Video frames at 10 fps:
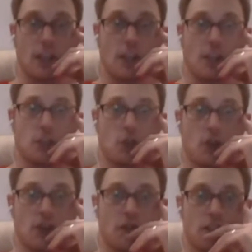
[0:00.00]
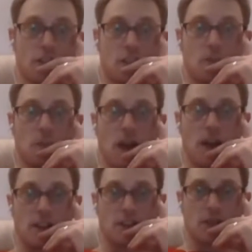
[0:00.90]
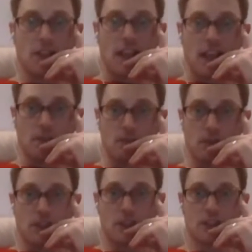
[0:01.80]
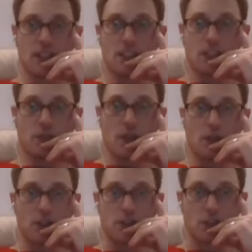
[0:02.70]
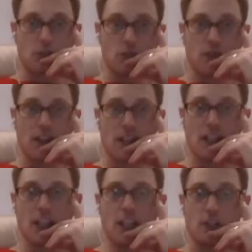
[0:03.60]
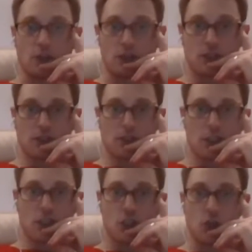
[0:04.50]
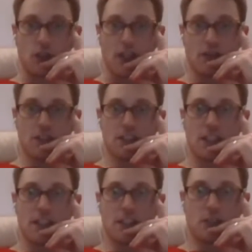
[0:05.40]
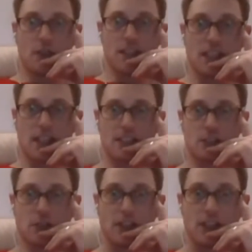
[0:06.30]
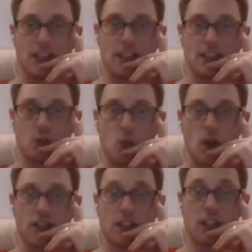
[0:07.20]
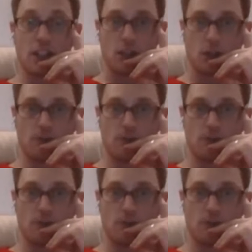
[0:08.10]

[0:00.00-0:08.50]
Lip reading: During the first two parts of the game, scenes are focused on revealing clues. During every scene, the narrator has to reveal at least one clue.